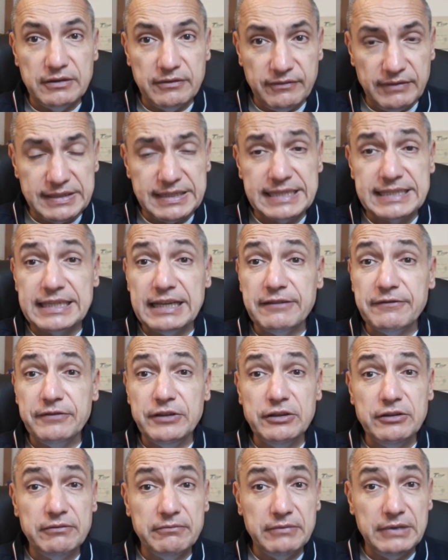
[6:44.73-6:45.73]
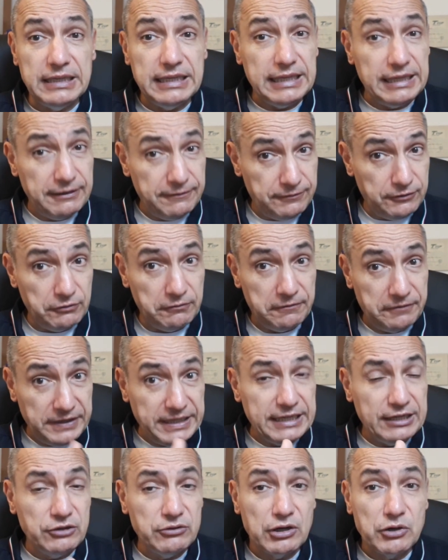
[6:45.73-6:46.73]
This is something, if you
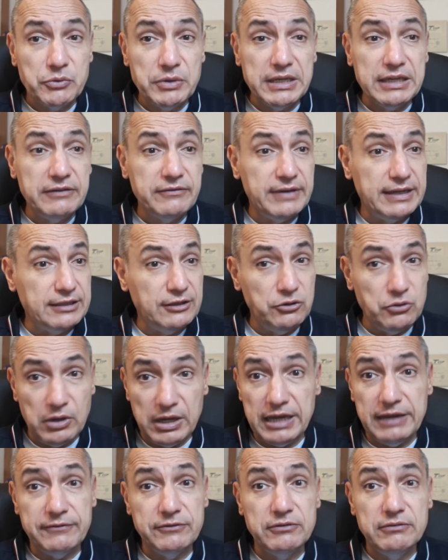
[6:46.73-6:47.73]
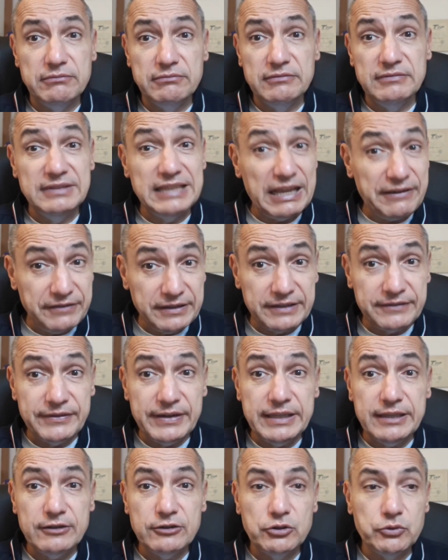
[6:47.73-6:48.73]
feel you are in that you have
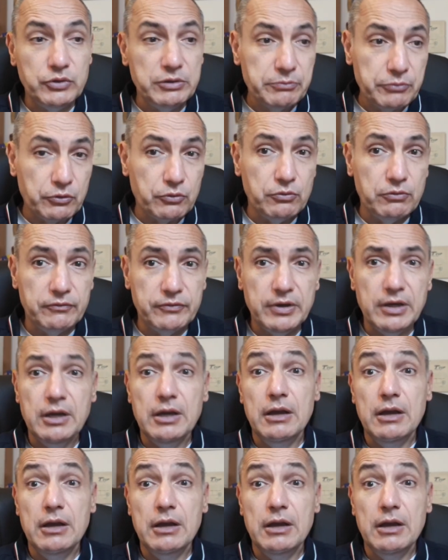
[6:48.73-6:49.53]
definitely to improve